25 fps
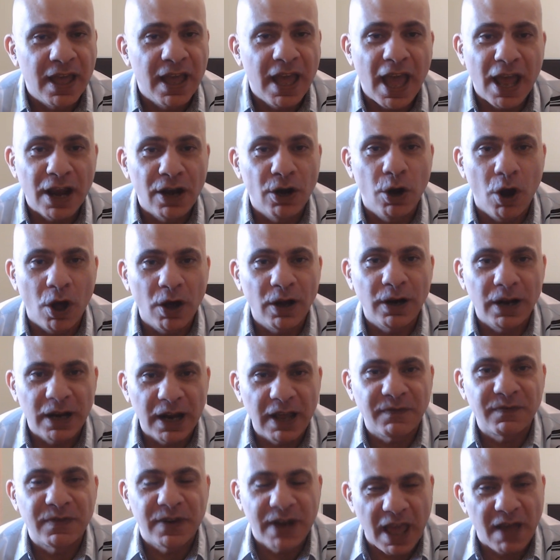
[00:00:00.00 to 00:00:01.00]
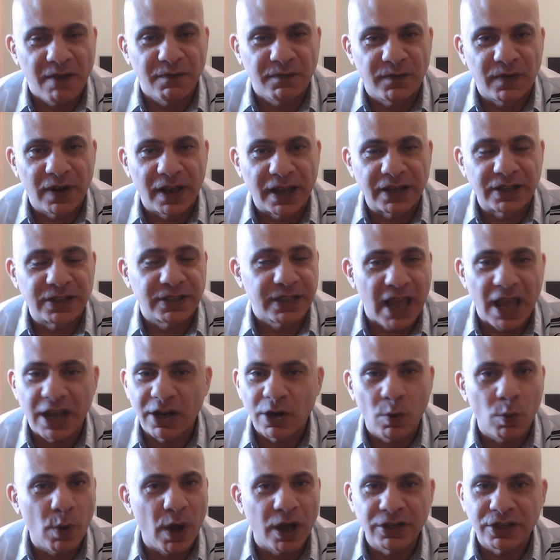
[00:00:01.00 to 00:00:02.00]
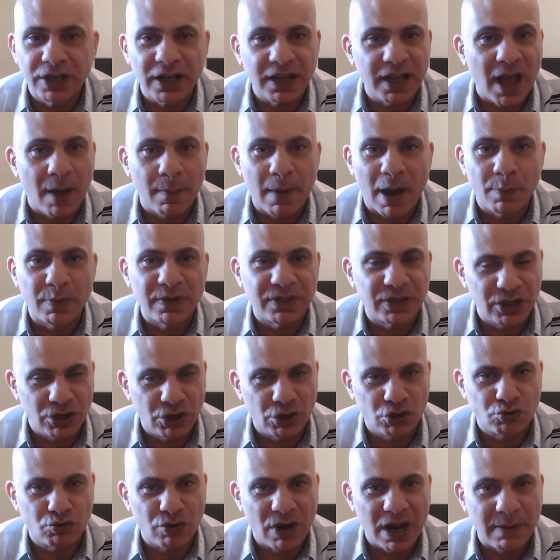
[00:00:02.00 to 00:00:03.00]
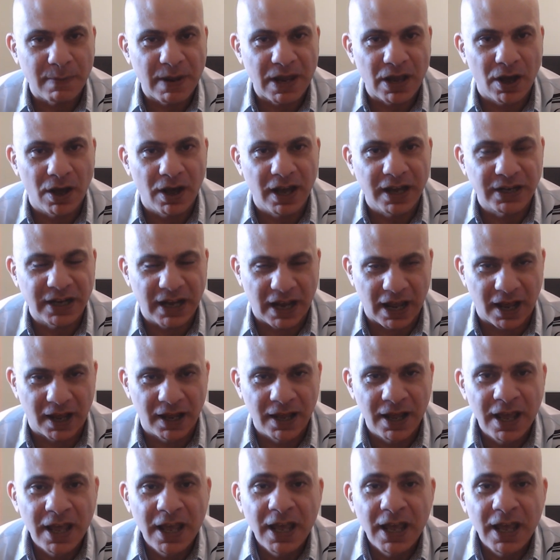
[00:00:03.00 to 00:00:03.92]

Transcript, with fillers: And long live Netflix. They're the ones that come up with this streaming idea.